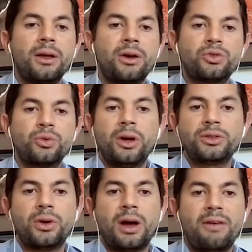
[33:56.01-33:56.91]
because we
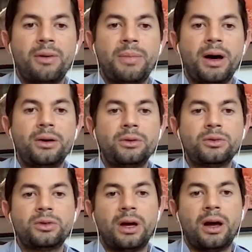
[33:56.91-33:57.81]
also have
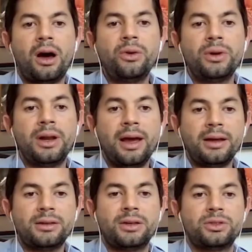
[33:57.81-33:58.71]
about 100
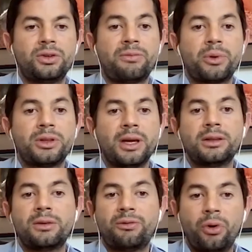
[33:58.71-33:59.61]
hectares of
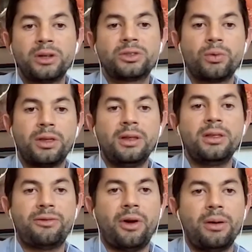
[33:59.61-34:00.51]
protected forest within
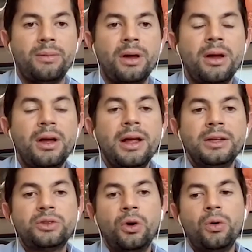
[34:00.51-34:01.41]
the farm.
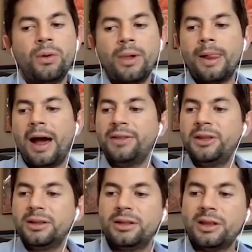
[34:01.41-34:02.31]
So at the end of the